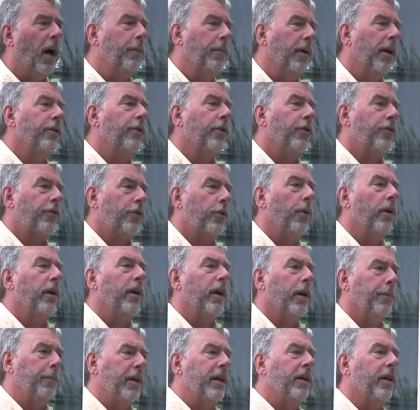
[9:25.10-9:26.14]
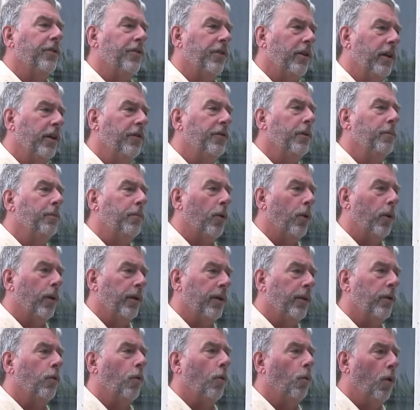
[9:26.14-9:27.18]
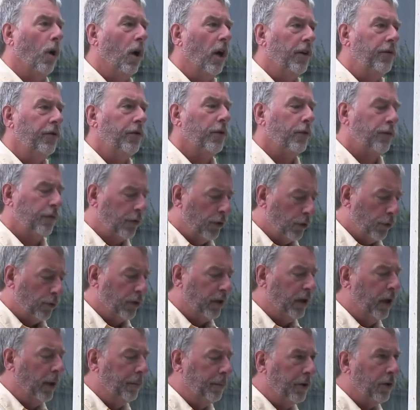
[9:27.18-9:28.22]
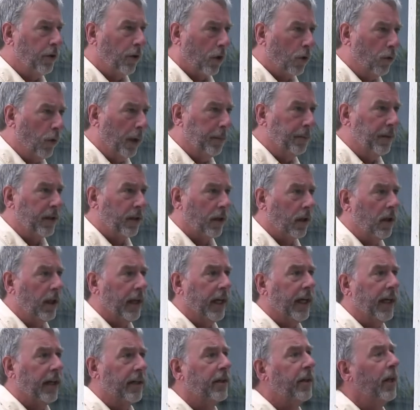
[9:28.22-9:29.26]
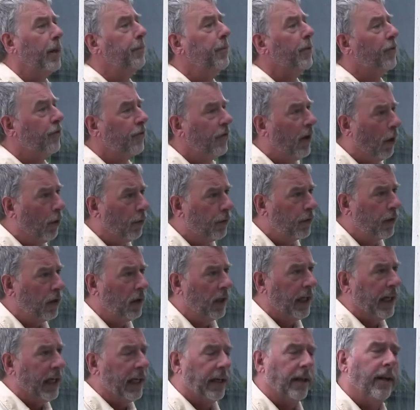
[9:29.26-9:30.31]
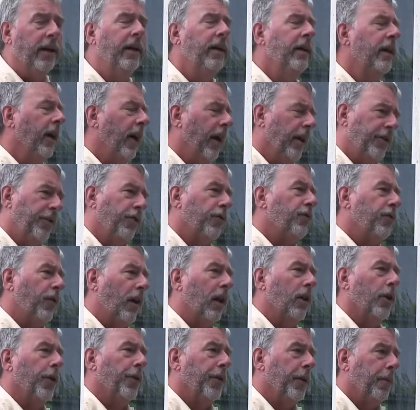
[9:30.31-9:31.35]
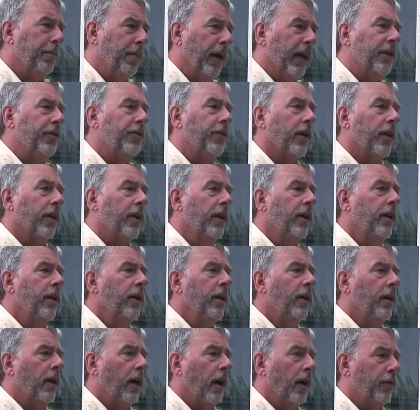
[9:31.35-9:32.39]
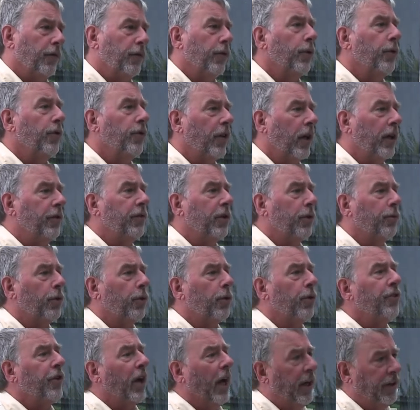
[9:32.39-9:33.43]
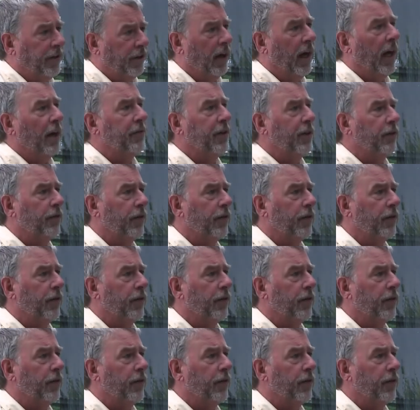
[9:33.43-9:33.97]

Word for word: I'm underscoring it because it is important. Wash the fruit, keep your equipment clean, keep yourself clean, and you followed the basic food safety rules, and you're having